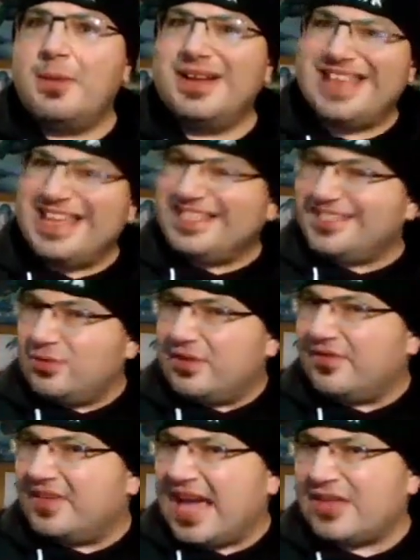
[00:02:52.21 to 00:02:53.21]
But it
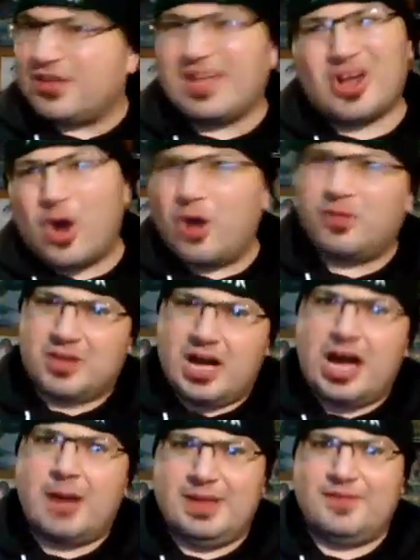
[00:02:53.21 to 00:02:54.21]
sort of gathered a cult
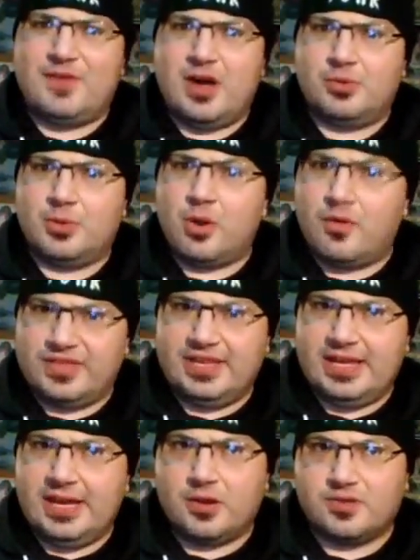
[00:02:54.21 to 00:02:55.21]
comedy following over
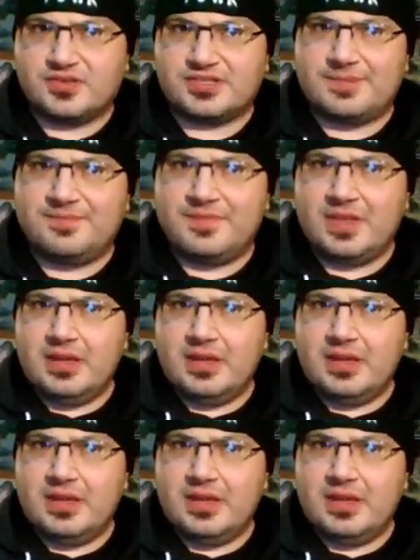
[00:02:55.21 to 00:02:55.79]
the years.